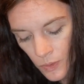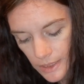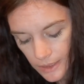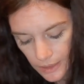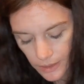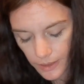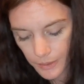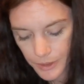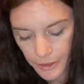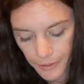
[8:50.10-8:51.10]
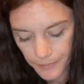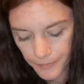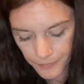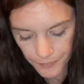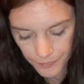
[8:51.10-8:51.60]
is the King of Cups here?
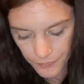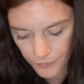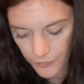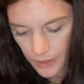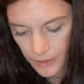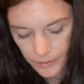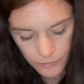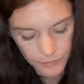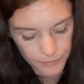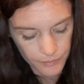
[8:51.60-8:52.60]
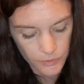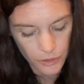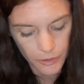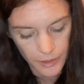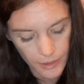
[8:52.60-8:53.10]
Fucking
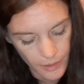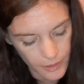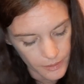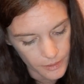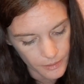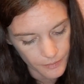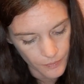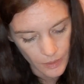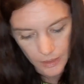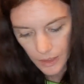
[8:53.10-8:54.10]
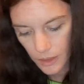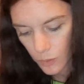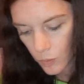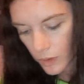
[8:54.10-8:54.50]
sorry, guys. King of